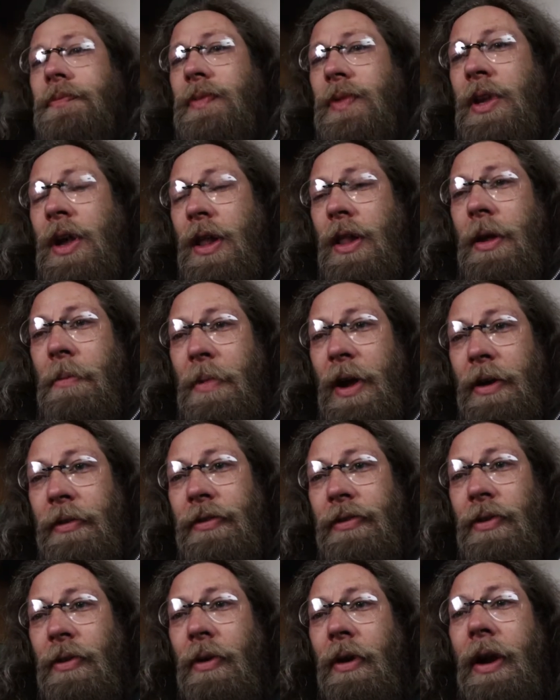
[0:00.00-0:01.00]
telling my
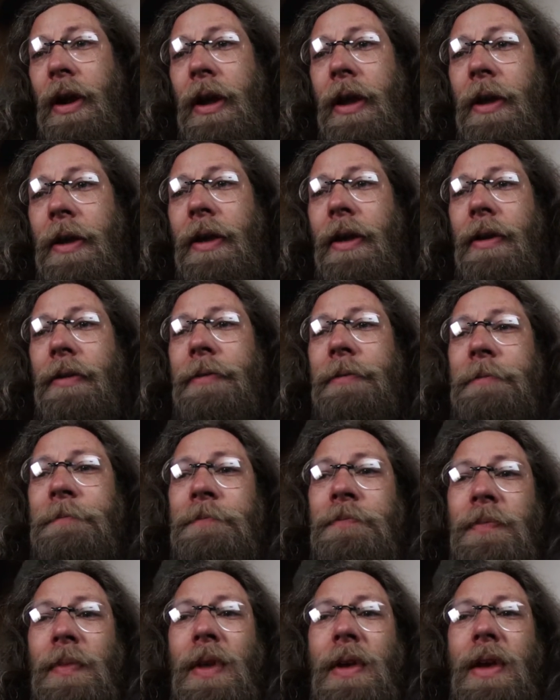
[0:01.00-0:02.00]
story and
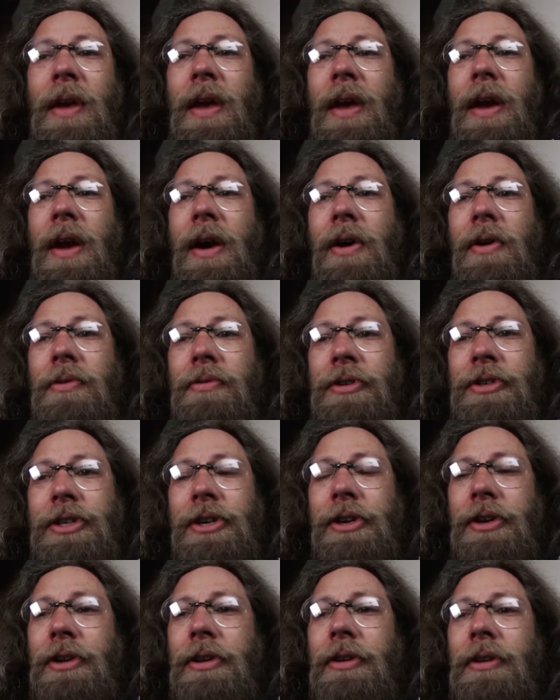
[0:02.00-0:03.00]
how
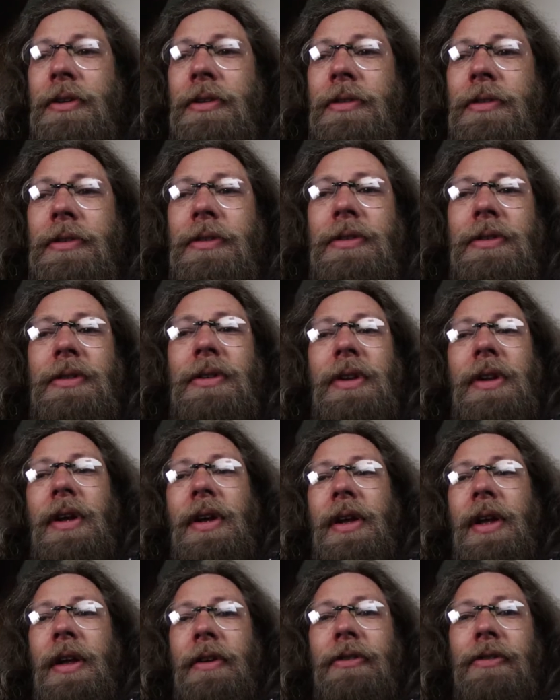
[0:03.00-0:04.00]
she's
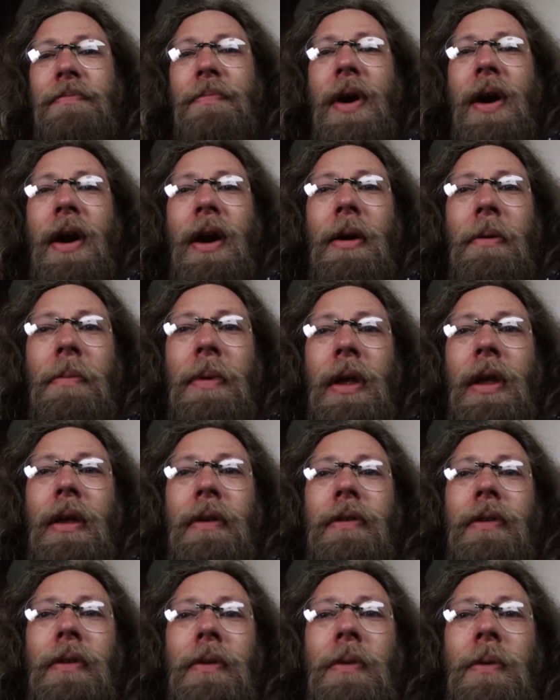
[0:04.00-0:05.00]
inspired me
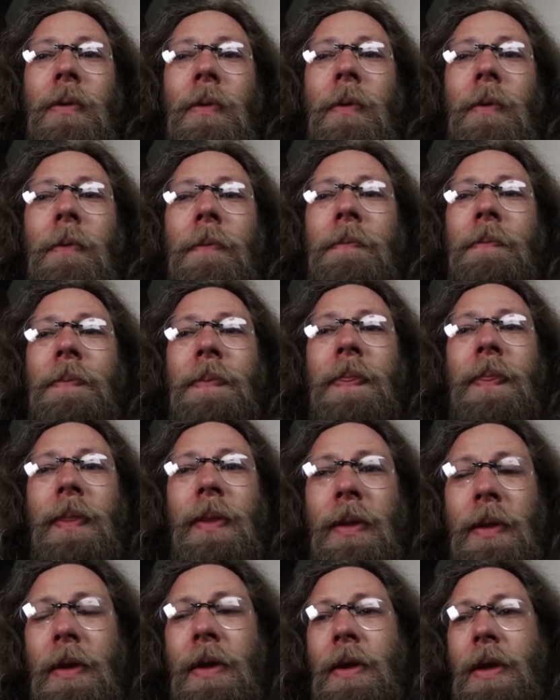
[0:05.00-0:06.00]
to
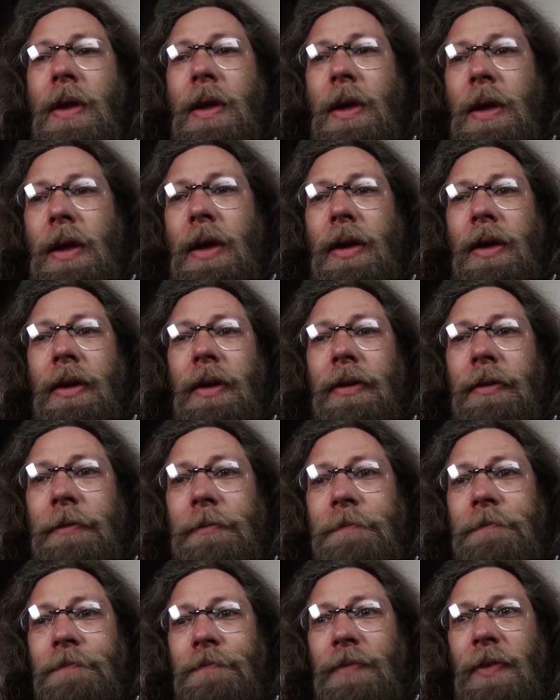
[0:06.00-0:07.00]
uh,
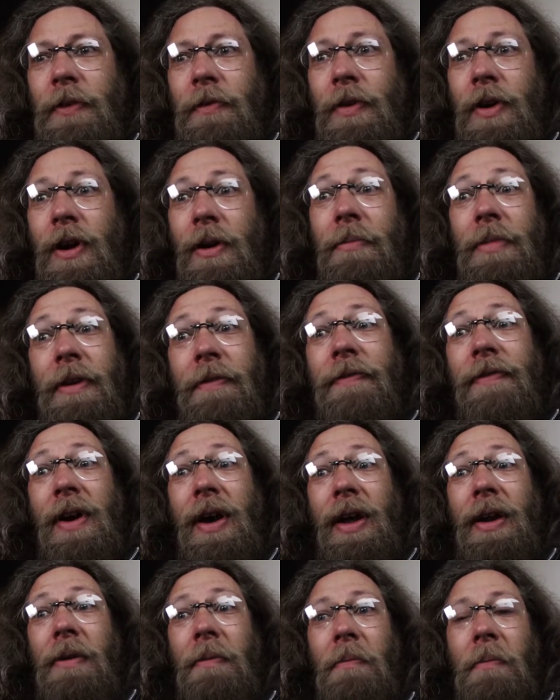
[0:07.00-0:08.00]
help me
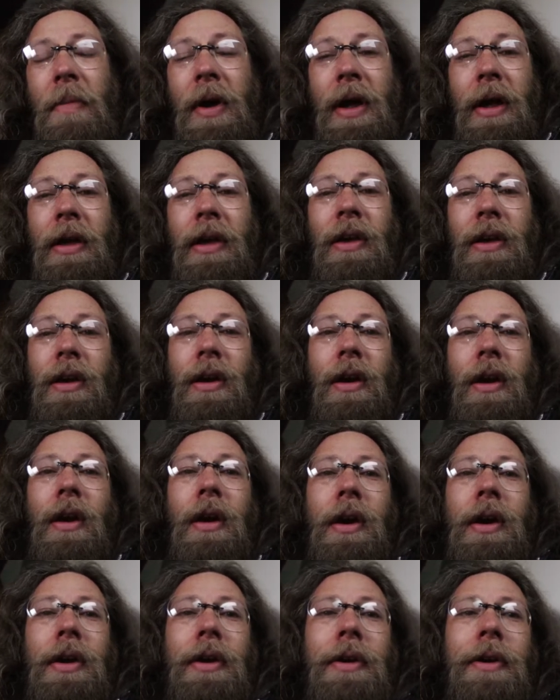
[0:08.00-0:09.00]
find my
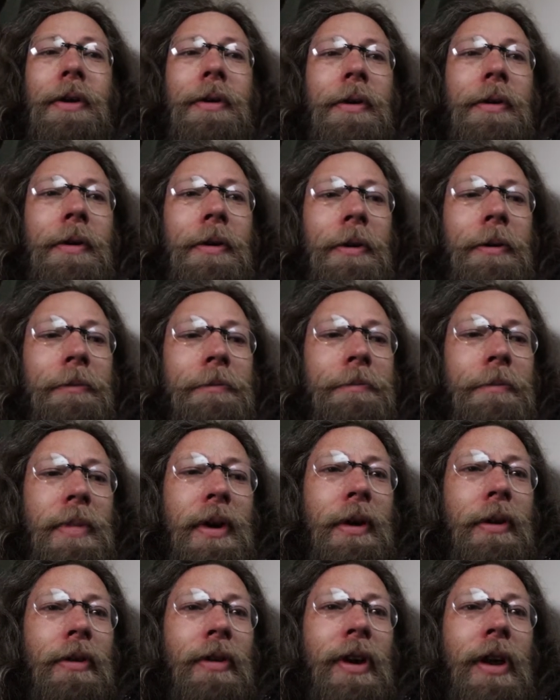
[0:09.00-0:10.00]
cure um,
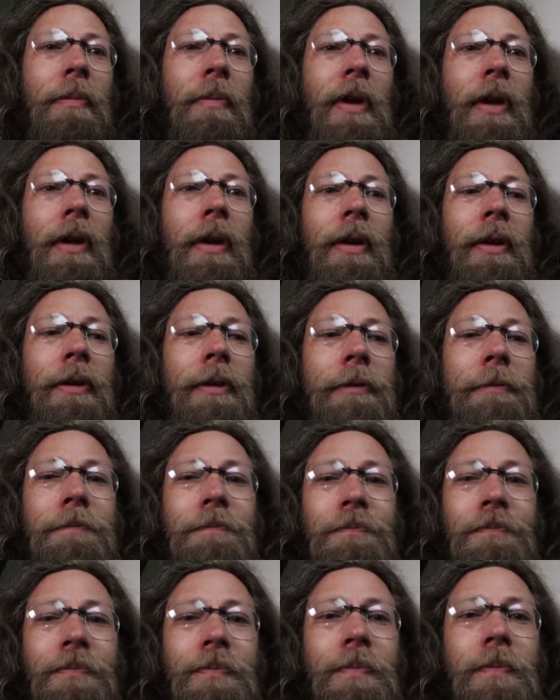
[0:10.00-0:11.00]
my treatment and
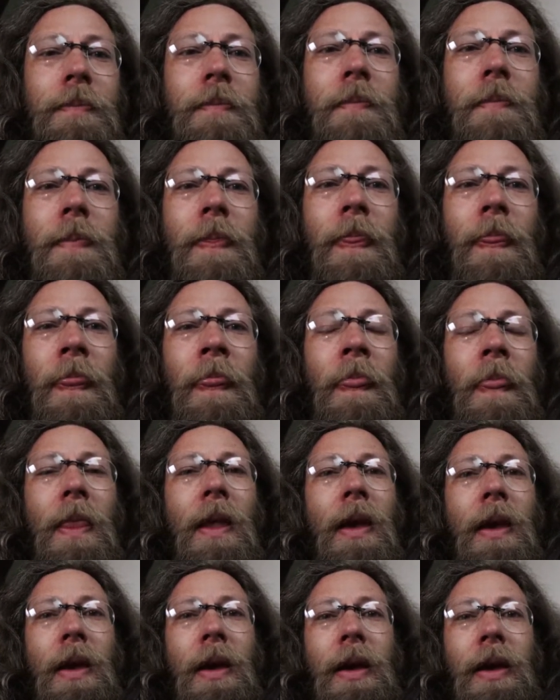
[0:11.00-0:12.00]

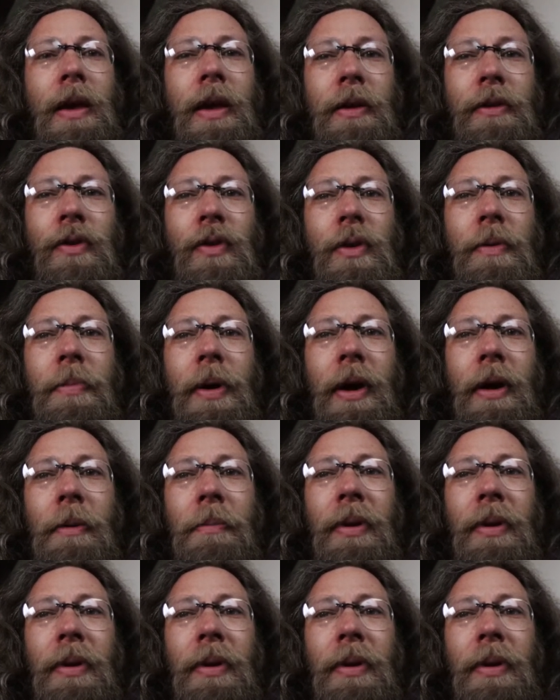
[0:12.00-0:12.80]
get to a better